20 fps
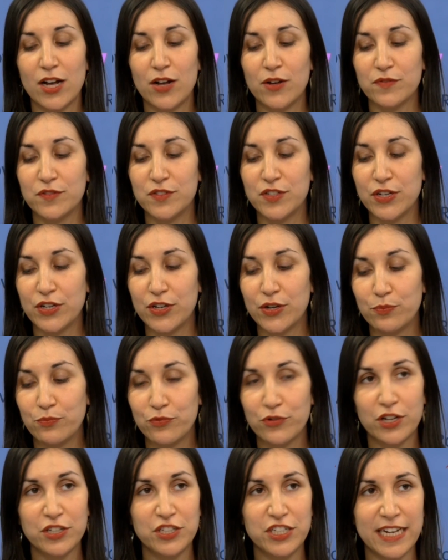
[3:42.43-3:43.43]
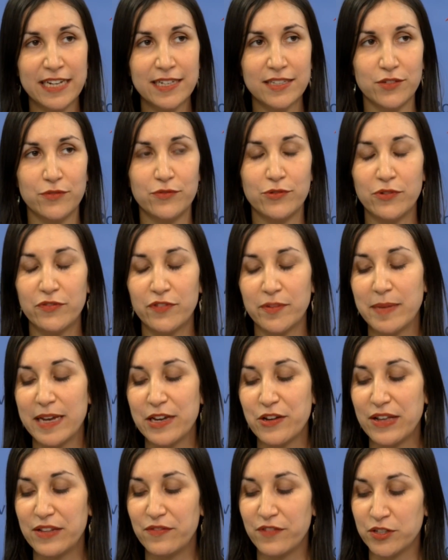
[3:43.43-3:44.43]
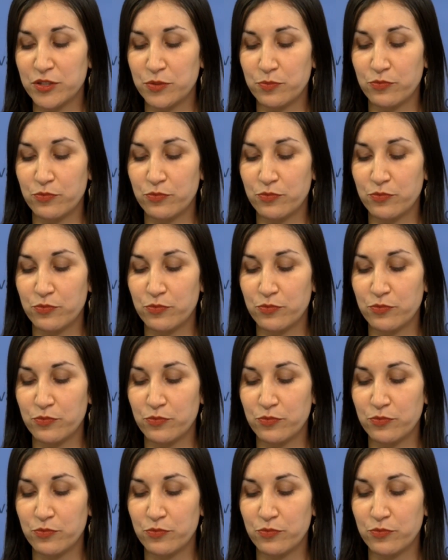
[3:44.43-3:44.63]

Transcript: of the project, the Rovabio Advance